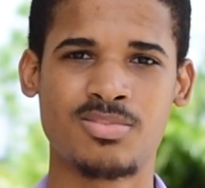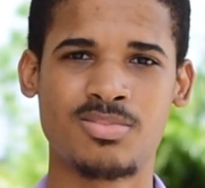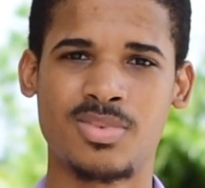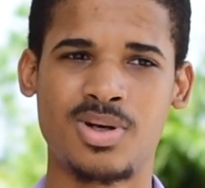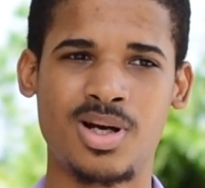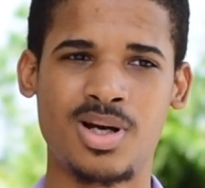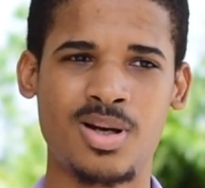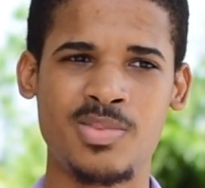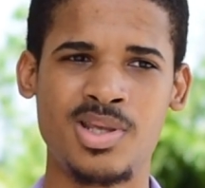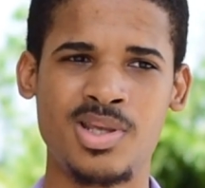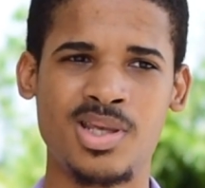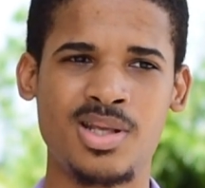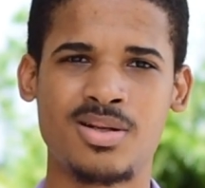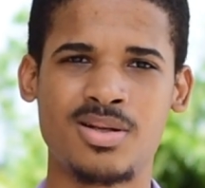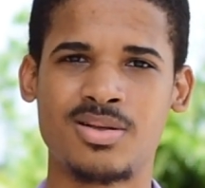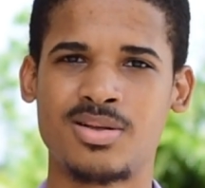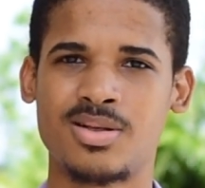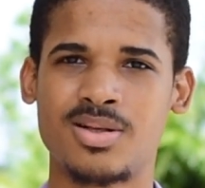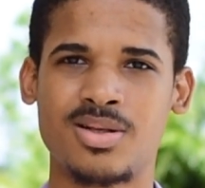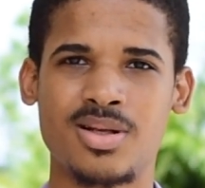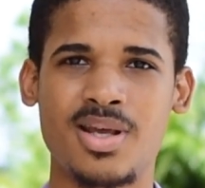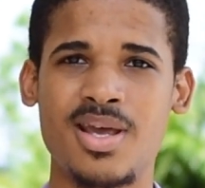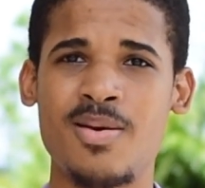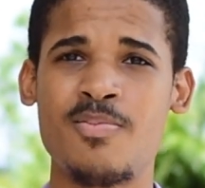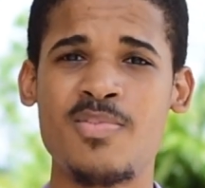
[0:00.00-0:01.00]
I mean,
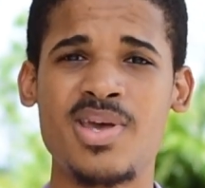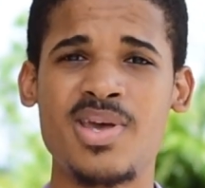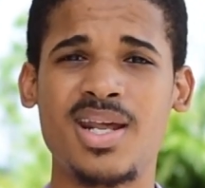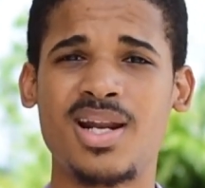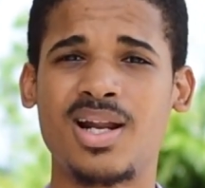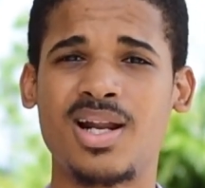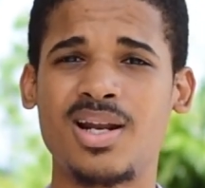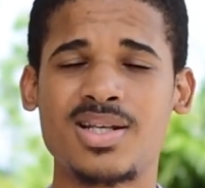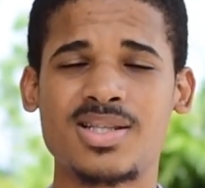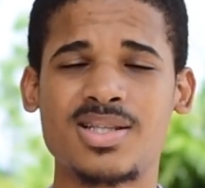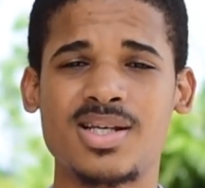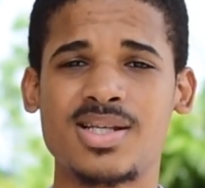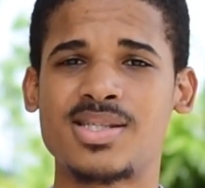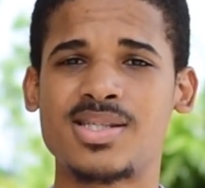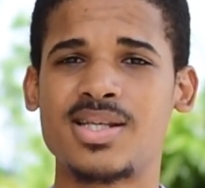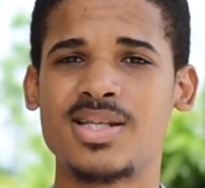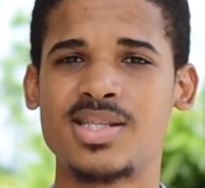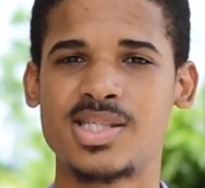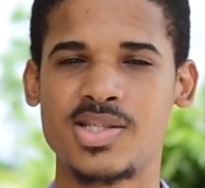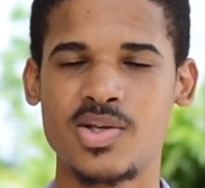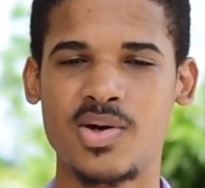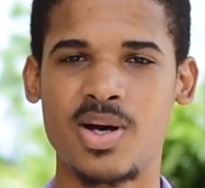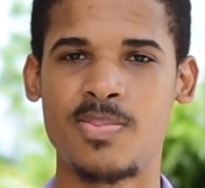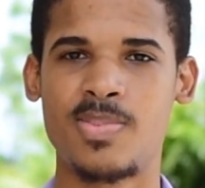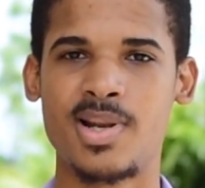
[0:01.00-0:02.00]
it made a lot of
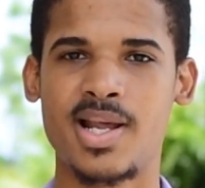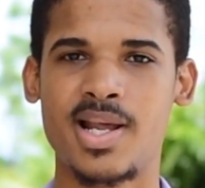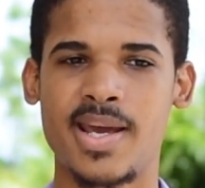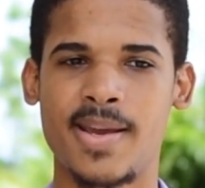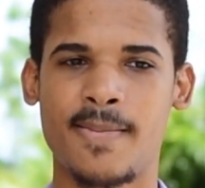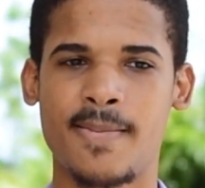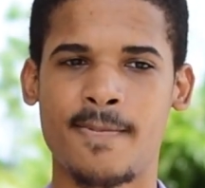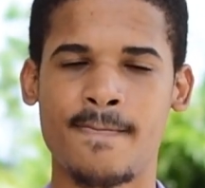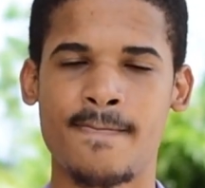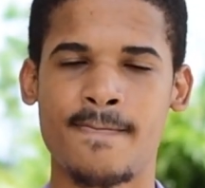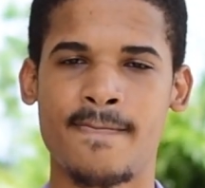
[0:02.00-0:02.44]
sense to apply.